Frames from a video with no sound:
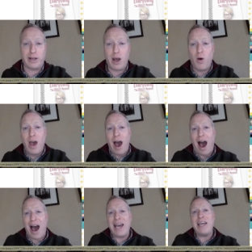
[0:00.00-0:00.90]
Now,
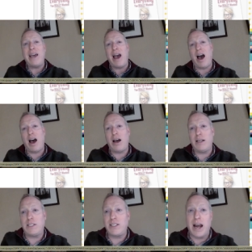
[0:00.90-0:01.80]
I
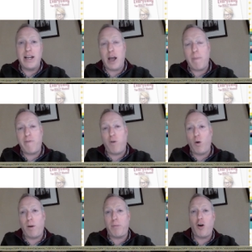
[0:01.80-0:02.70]
uh, signed up
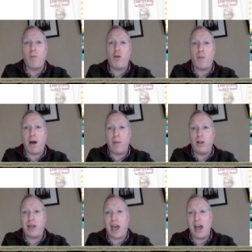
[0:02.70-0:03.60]
for Promo
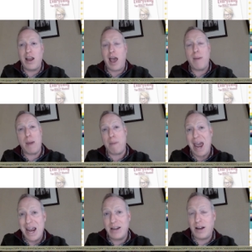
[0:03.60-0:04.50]
Republic and am a
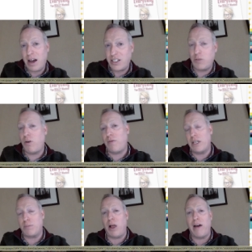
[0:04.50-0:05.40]
paid customer of
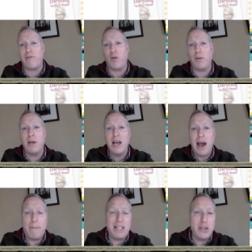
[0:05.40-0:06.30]
this platform.
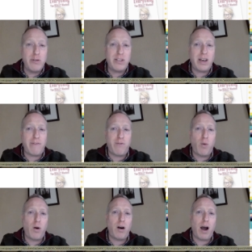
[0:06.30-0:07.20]
Been using it
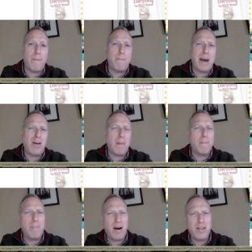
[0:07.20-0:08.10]
for about a
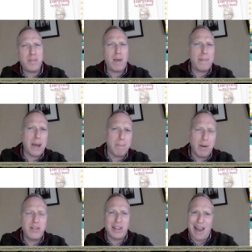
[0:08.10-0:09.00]
month, maybe a
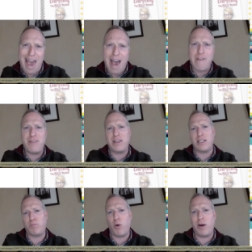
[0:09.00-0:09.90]
month and a half at
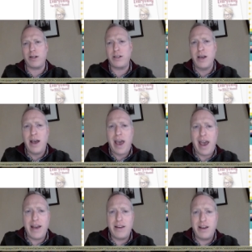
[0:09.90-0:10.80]
this point,
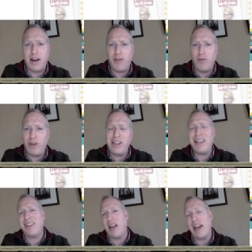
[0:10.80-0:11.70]
and uh, really
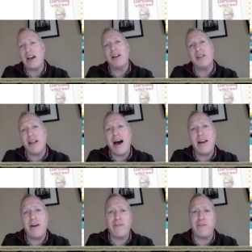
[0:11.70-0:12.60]
like a
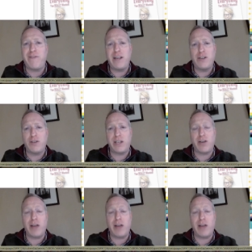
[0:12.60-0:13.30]
lot of the features here.